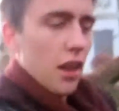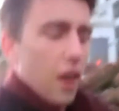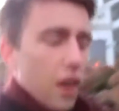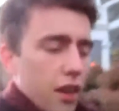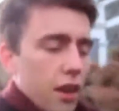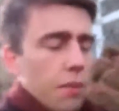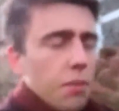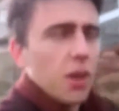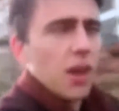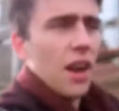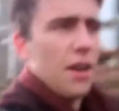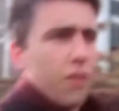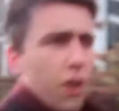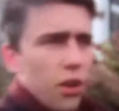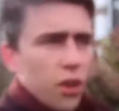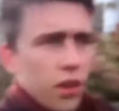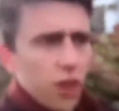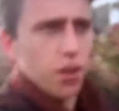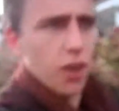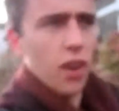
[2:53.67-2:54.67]
Like, I'm going to have a
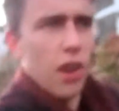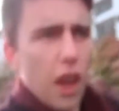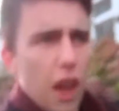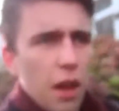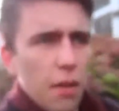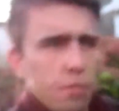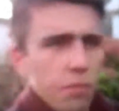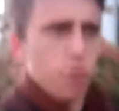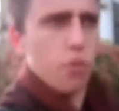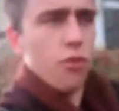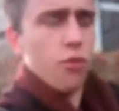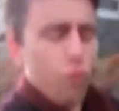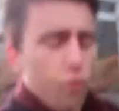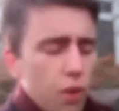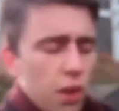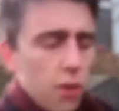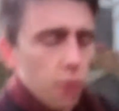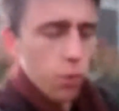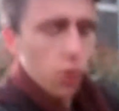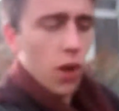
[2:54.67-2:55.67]
look at
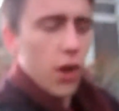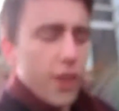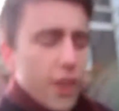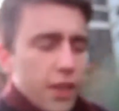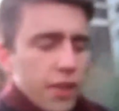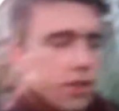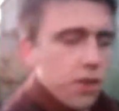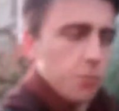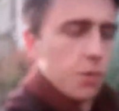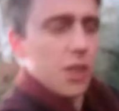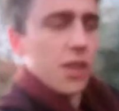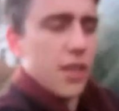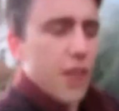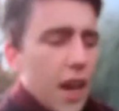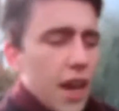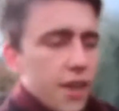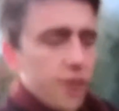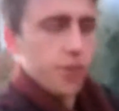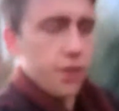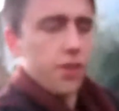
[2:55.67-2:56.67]
rewording some of the
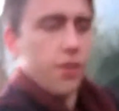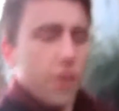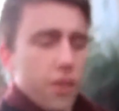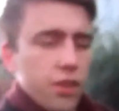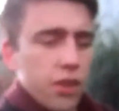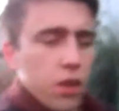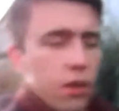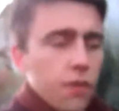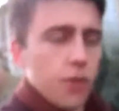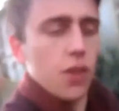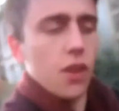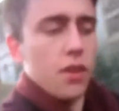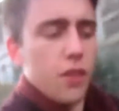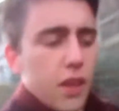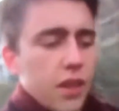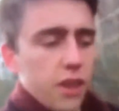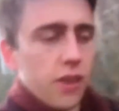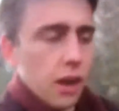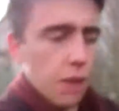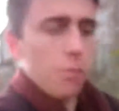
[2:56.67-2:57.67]
tasks and stuff on the
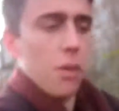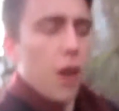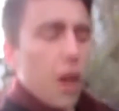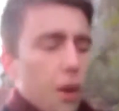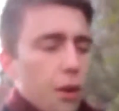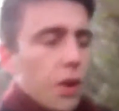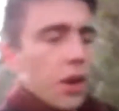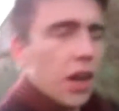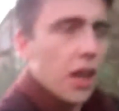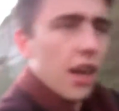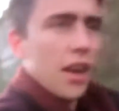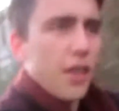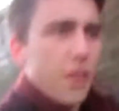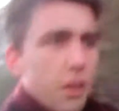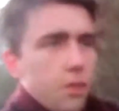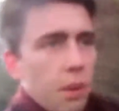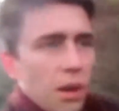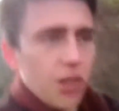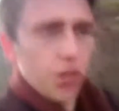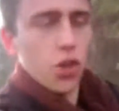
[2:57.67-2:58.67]
things down below
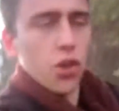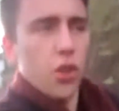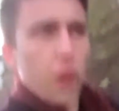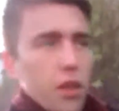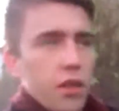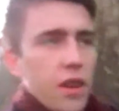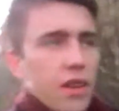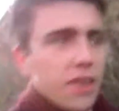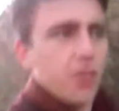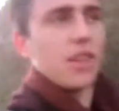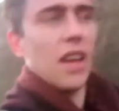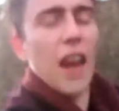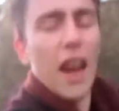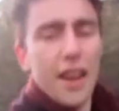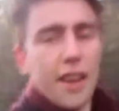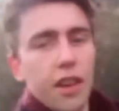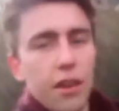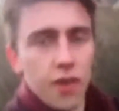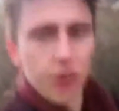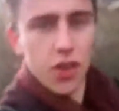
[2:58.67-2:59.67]
to make sure that they're still
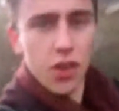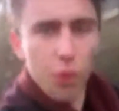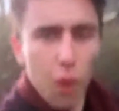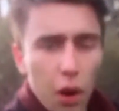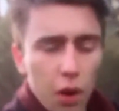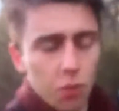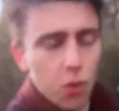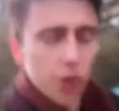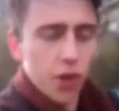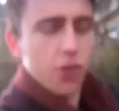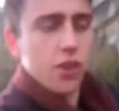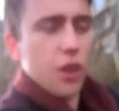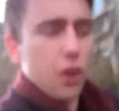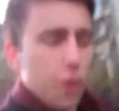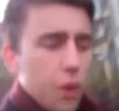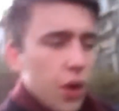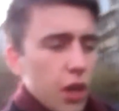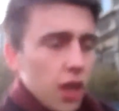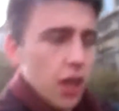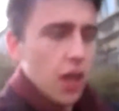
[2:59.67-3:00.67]
accurate to what I want to do.